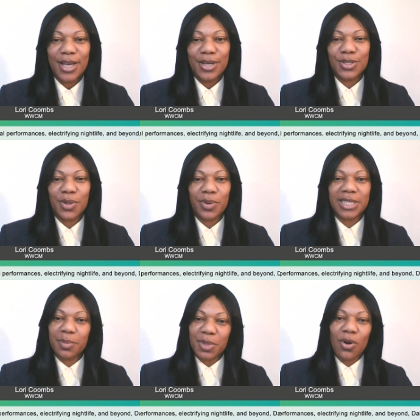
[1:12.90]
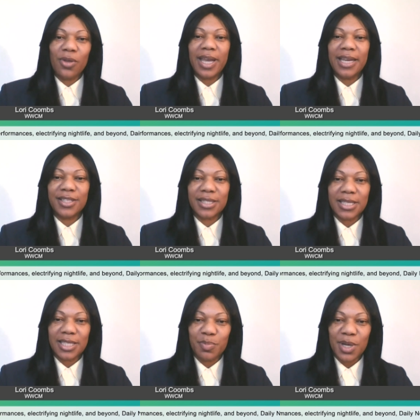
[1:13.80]
So accepting all the
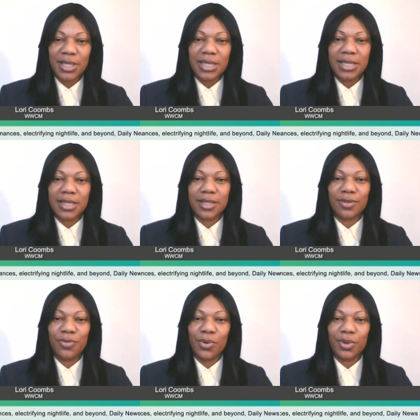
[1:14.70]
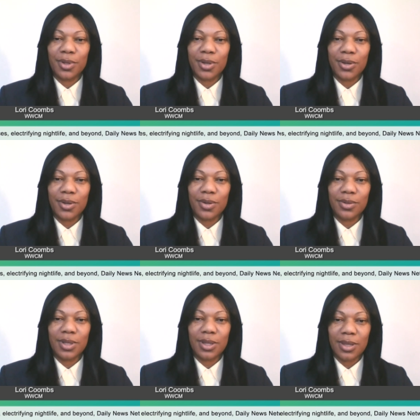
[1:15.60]
agency's budgets for the
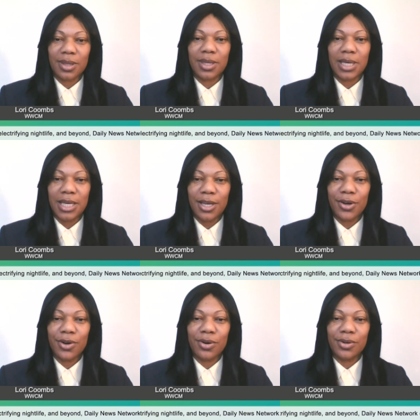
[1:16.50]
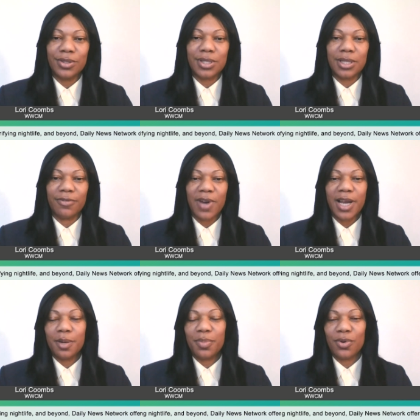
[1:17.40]
years, the
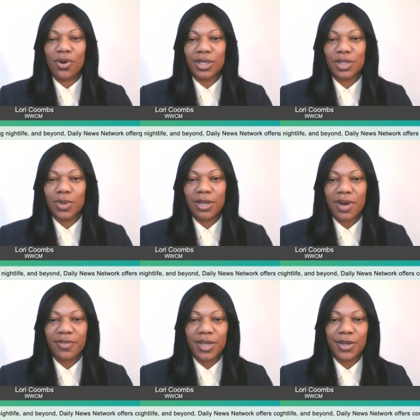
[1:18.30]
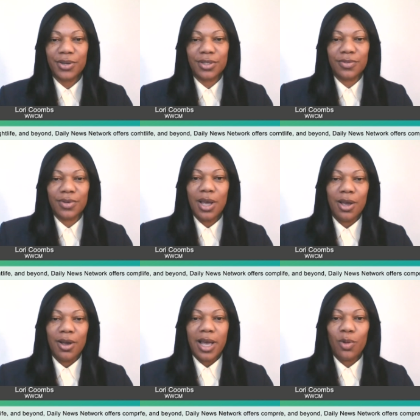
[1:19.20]
FIDEP across 25 years,
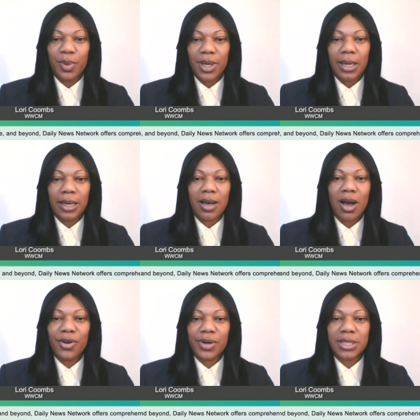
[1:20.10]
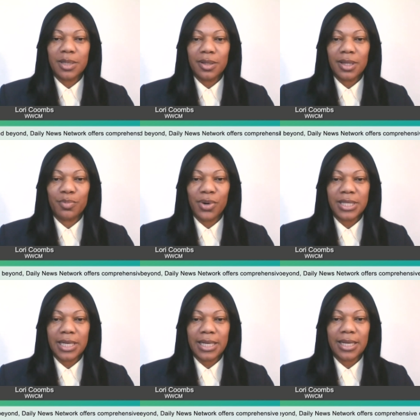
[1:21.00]
helping Congress and
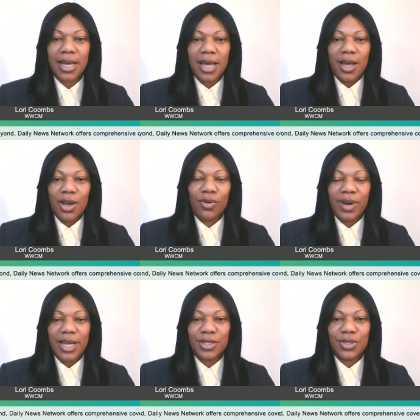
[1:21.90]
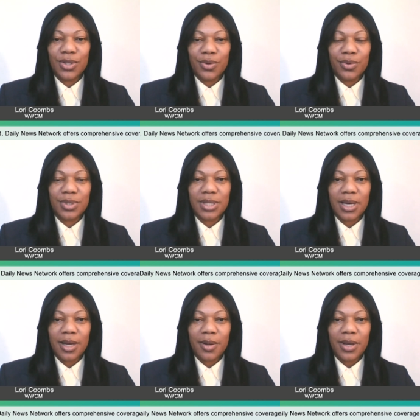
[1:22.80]
President arrange those
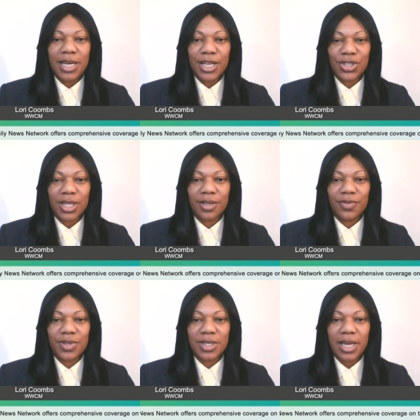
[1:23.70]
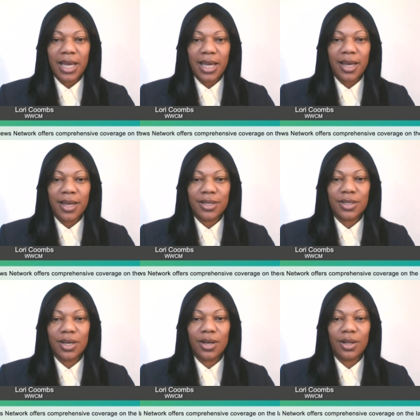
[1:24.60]
initiatives.
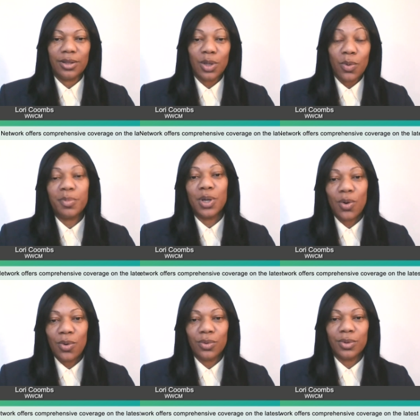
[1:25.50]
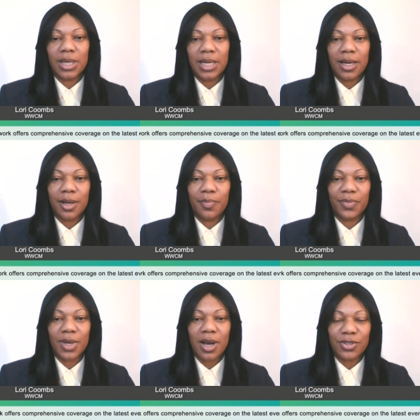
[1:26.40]
And lo and behold,
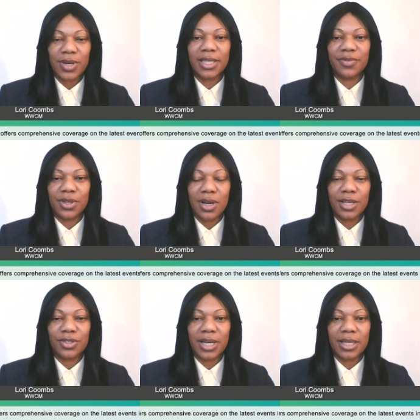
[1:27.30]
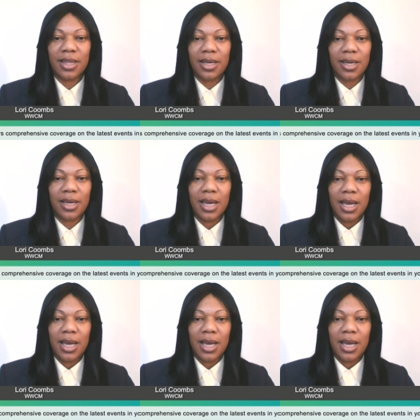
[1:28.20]
contract after contract, the